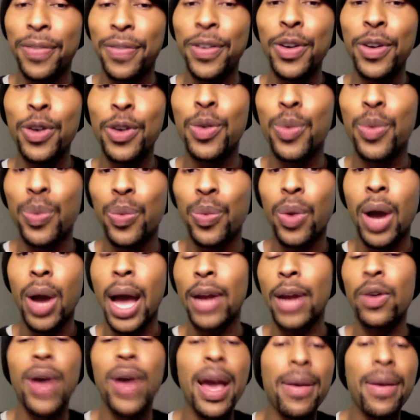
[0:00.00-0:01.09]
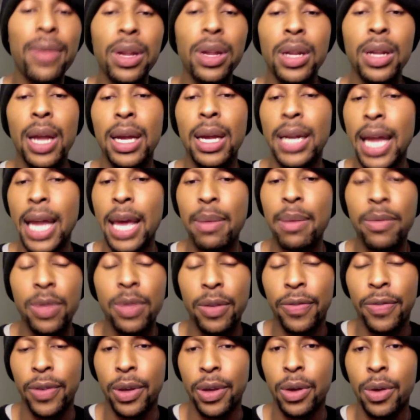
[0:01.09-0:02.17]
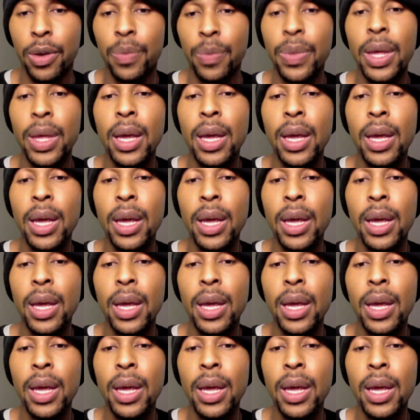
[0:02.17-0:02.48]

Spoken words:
film. I don't have a name of the film.